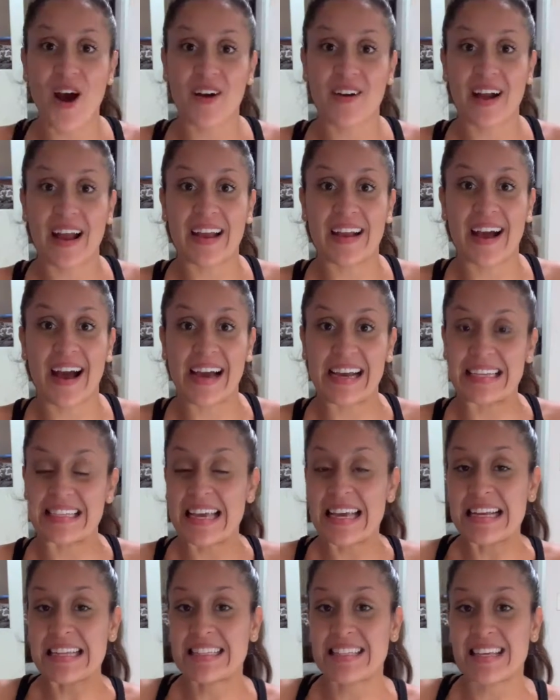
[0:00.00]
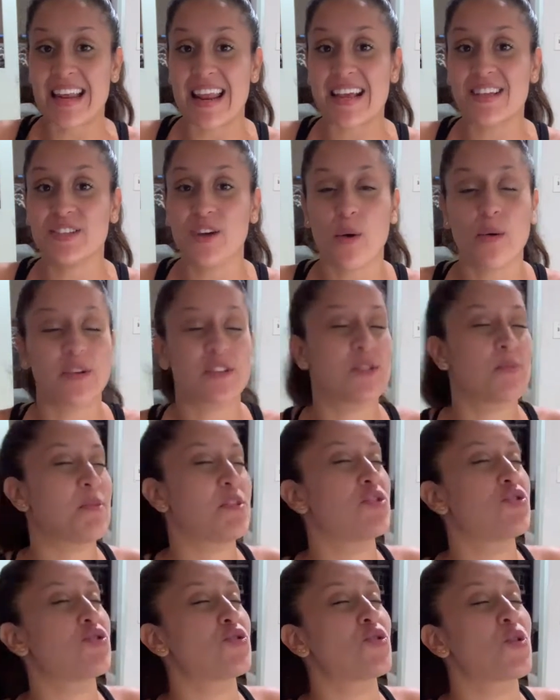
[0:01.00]
Alright guys, today's going to be
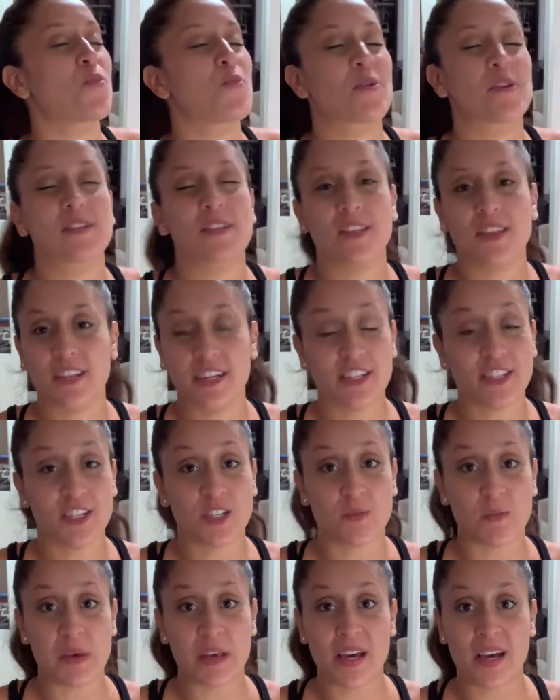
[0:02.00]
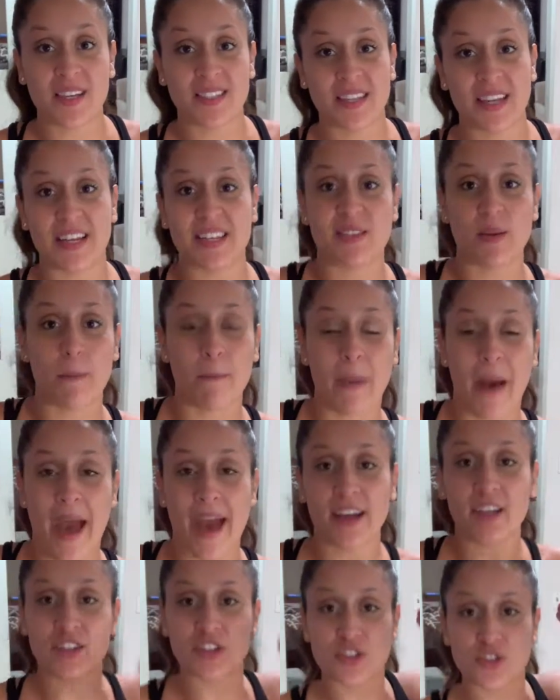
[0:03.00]
super delicious because it is a
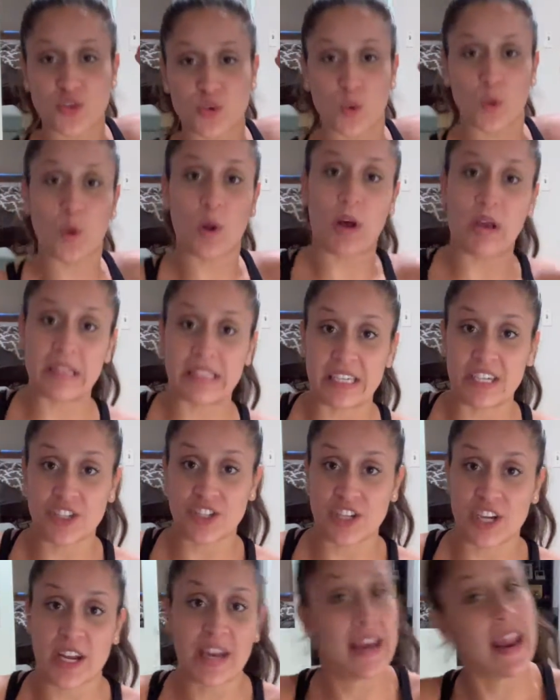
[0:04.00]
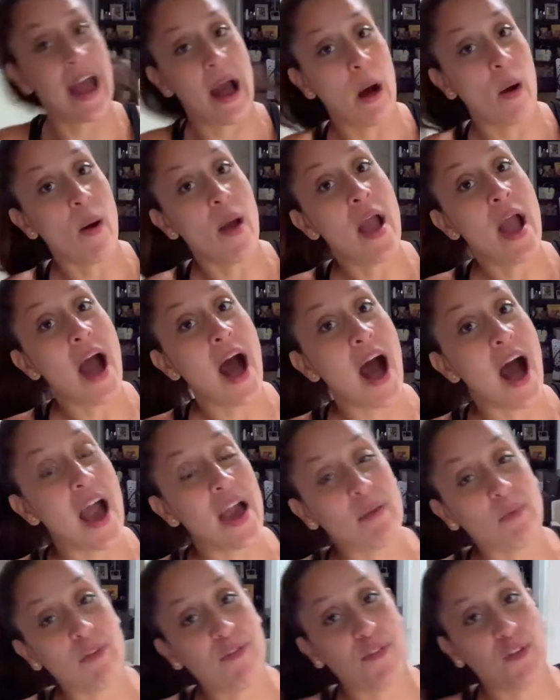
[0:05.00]
back to school edition. Now, I
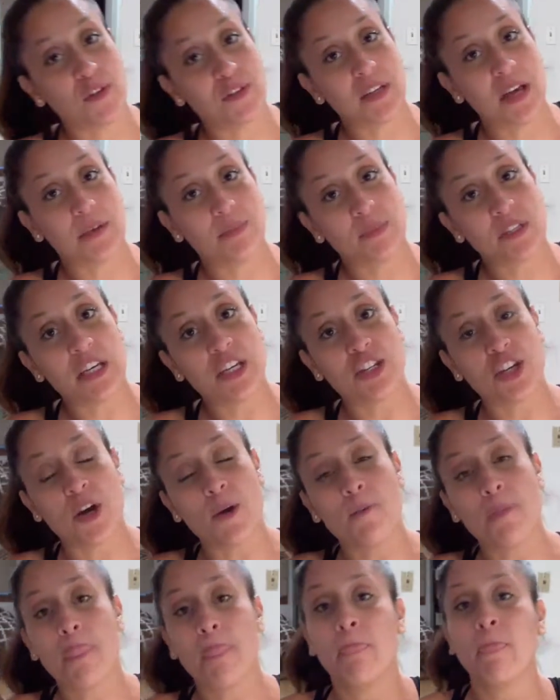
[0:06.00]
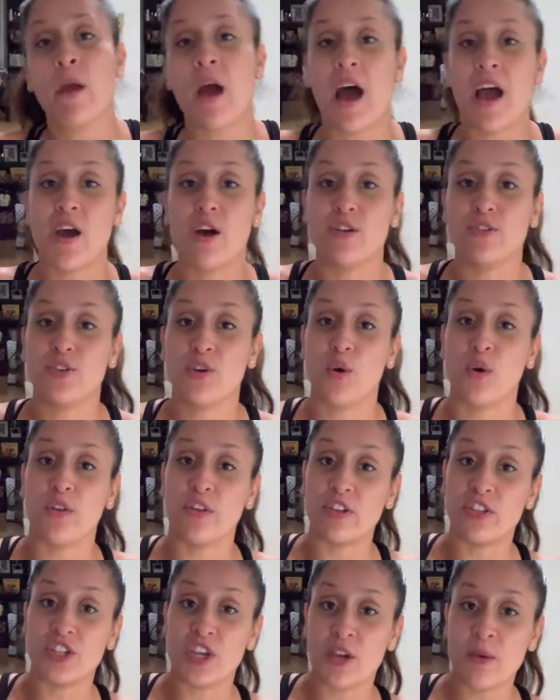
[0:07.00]
am a full-time teacher. I also go to
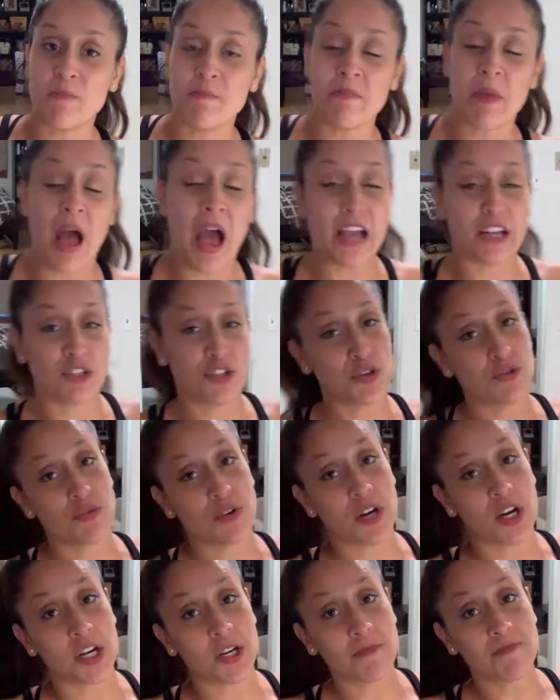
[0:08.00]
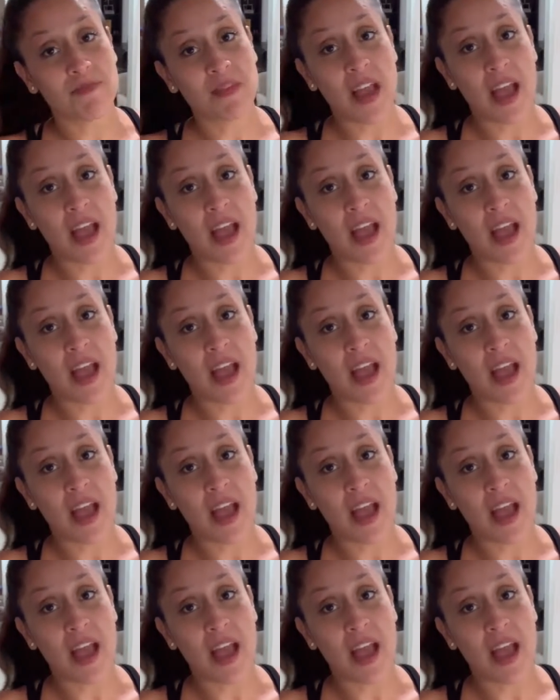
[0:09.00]
the gym, I tutor,